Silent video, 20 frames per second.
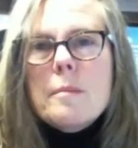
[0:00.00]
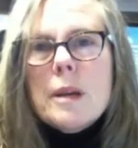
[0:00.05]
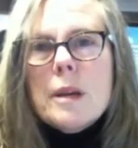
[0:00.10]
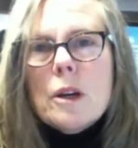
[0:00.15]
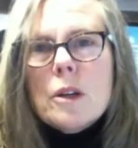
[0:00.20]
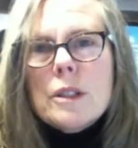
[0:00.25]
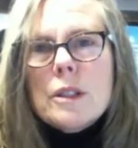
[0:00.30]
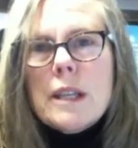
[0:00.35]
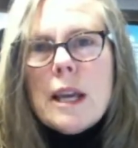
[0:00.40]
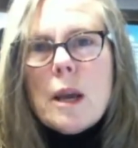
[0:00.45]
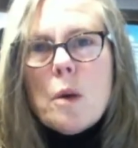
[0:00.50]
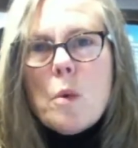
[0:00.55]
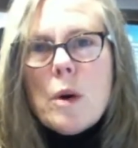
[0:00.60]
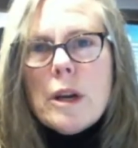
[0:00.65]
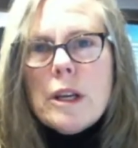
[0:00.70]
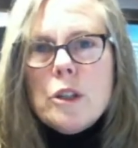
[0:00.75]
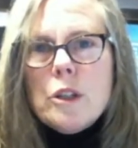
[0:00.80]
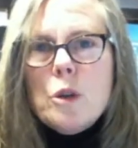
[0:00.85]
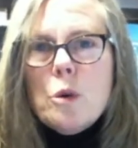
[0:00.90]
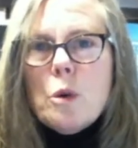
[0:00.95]

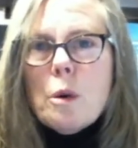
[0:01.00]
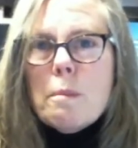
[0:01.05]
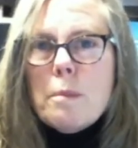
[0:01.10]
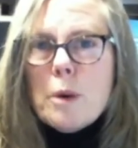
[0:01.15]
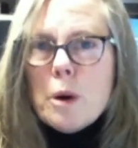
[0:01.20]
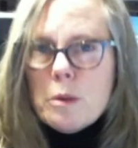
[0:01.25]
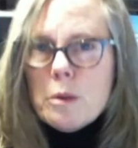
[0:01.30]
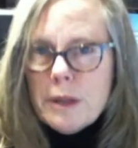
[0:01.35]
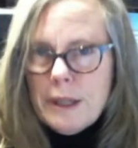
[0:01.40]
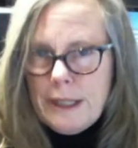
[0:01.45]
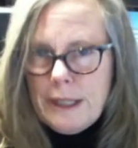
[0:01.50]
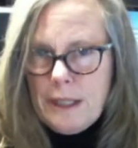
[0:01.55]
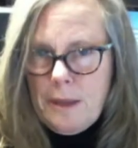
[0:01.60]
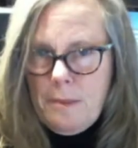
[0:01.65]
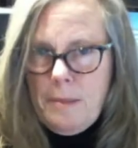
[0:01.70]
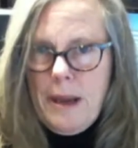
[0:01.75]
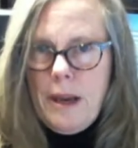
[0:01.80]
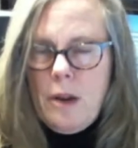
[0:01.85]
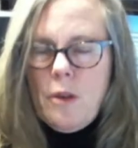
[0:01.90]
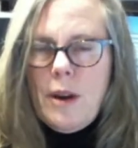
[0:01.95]
BRCA1 and 2 are both linked
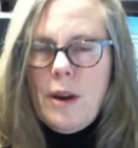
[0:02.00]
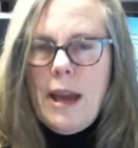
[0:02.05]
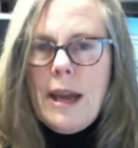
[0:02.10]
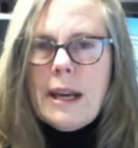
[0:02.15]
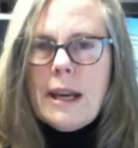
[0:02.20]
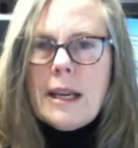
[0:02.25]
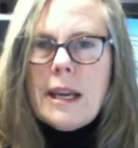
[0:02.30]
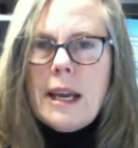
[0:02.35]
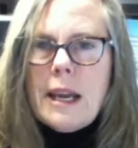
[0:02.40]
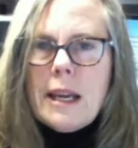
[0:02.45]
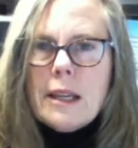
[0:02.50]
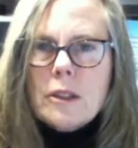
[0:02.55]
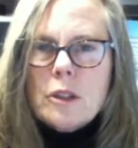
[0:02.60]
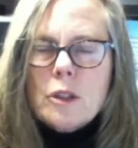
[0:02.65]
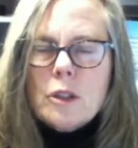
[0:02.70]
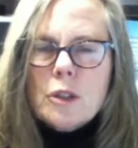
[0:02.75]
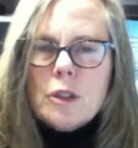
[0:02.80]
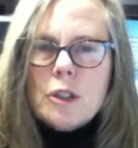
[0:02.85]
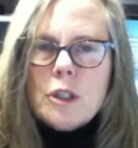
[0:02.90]
to pancreatic cancer.